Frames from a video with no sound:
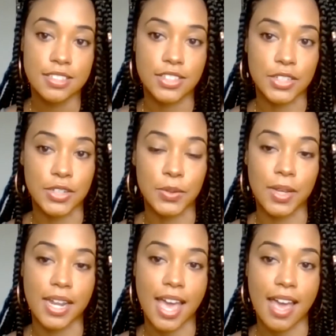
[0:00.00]
So you're going to
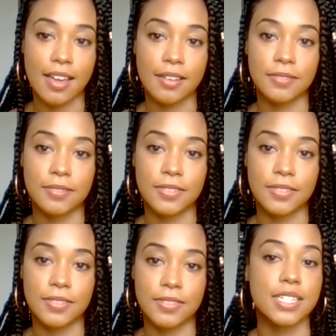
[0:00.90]
want to have like
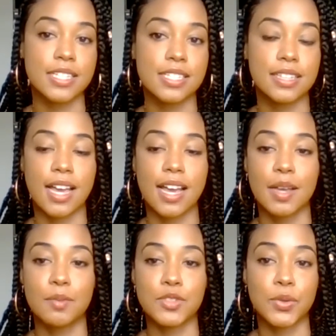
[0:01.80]
a lot of
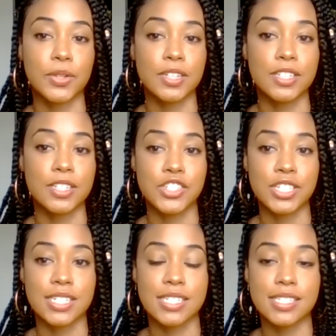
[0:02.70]
lemons, limes,
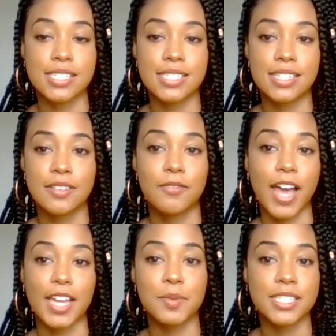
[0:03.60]
oranges,
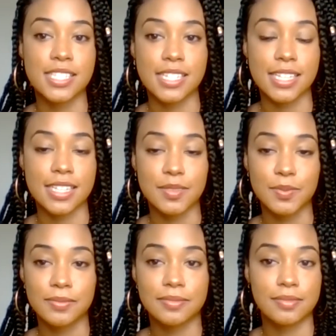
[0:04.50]
vitamin C,
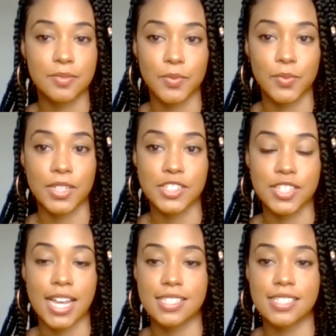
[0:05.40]
which
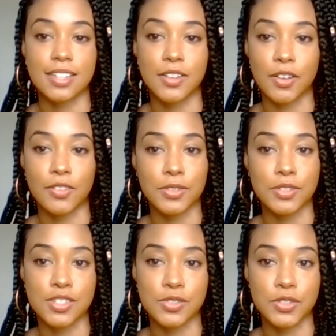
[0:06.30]
that's in all those
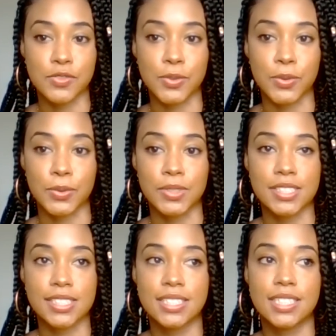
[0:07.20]
citrus
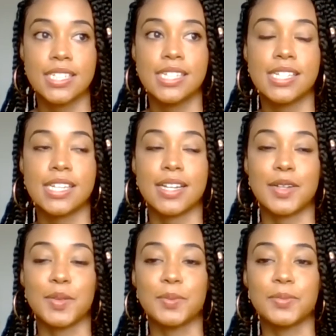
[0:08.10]
foods.
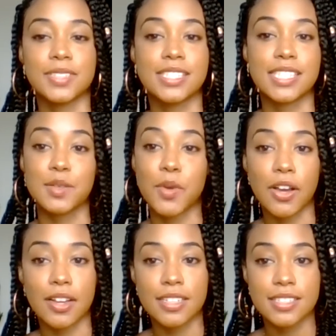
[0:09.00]
Sea
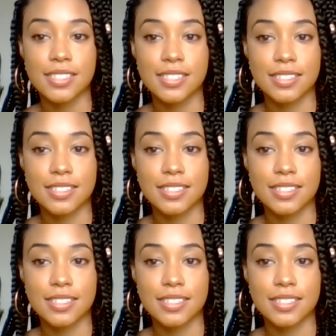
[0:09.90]
moss,